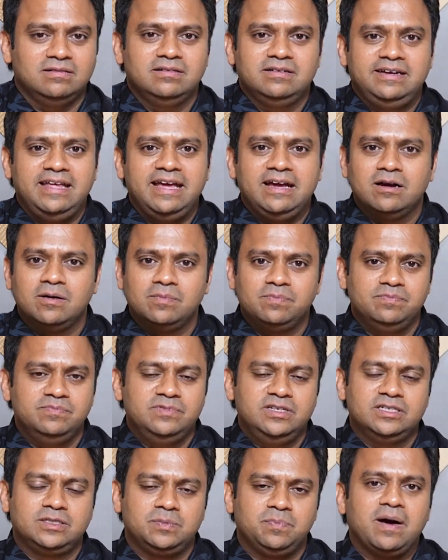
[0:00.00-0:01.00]
take up
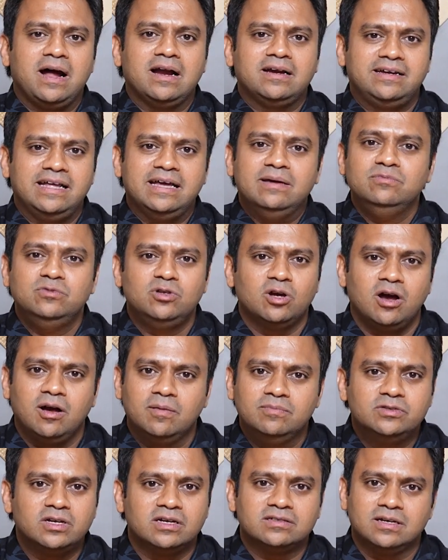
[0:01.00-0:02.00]
these part time
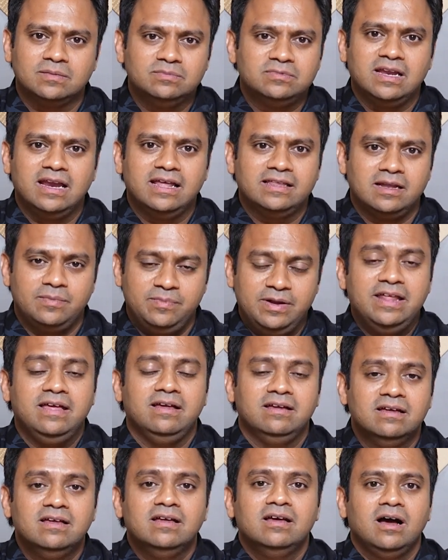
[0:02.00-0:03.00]
jobs or something like that,
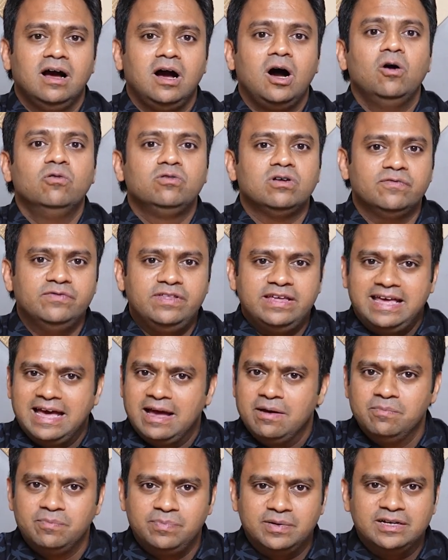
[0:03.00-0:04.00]
meaning out of the
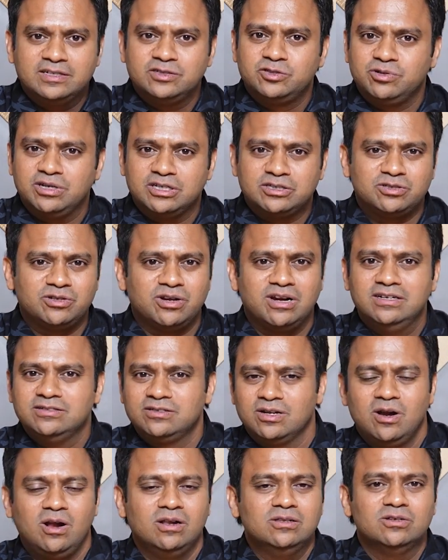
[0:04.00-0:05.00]
campus, restaurants,
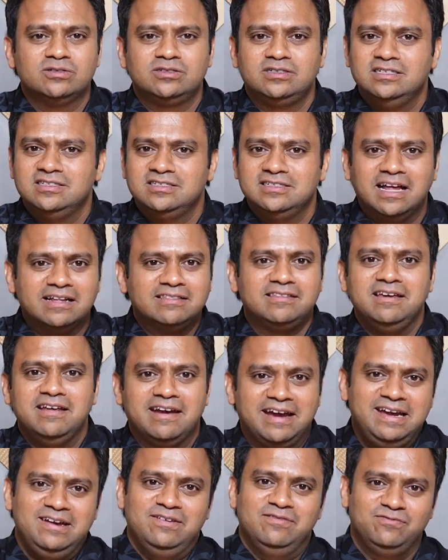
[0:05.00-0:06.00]
and all those things. Nothing,
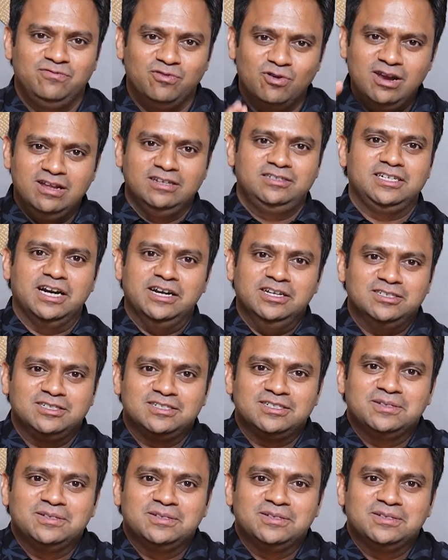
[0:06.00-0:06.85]
right? Fully studies.